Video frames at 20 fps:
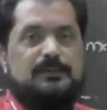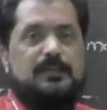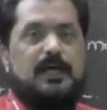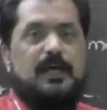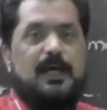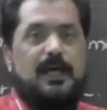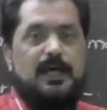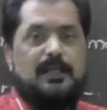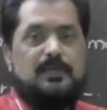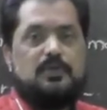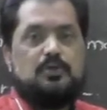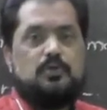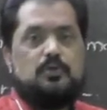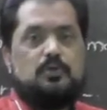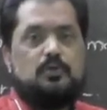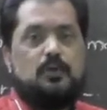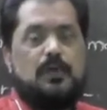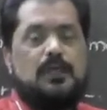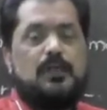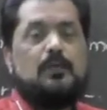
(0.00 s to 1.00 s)
the
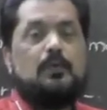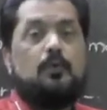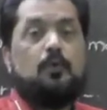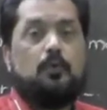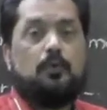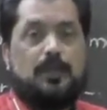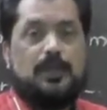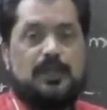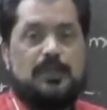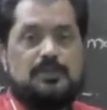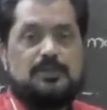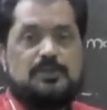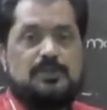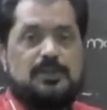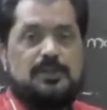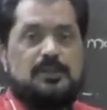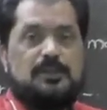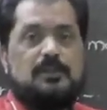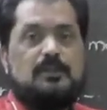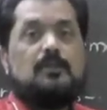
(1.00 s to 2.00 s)
actual locus
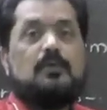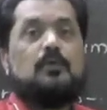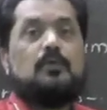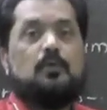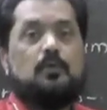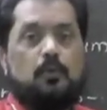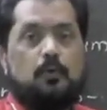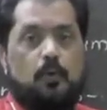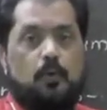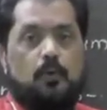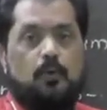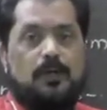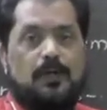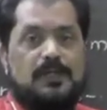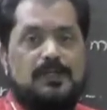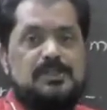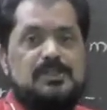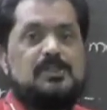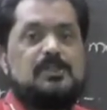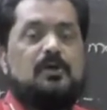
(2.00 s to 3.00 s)

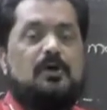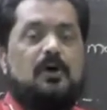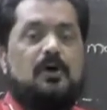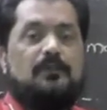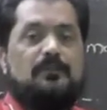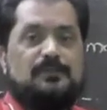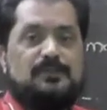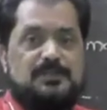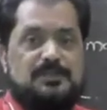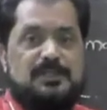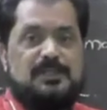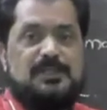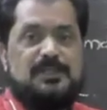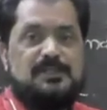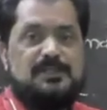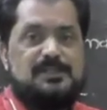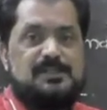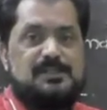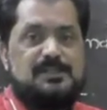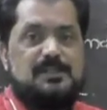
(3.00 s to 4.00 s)
of
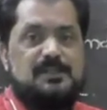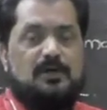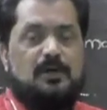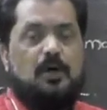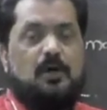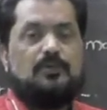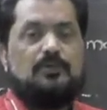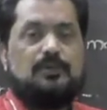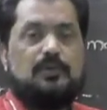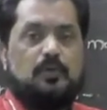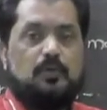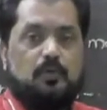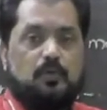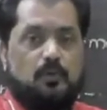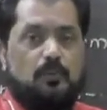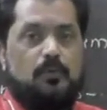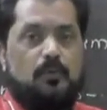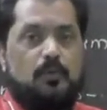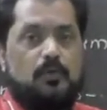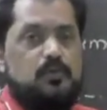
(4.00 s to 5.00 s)
genes on the
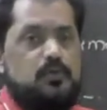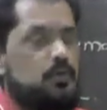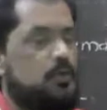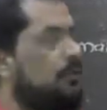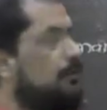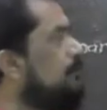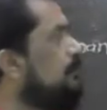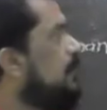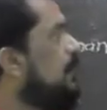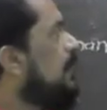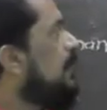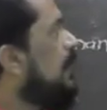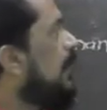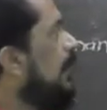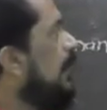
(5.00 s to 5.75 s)
chromosome,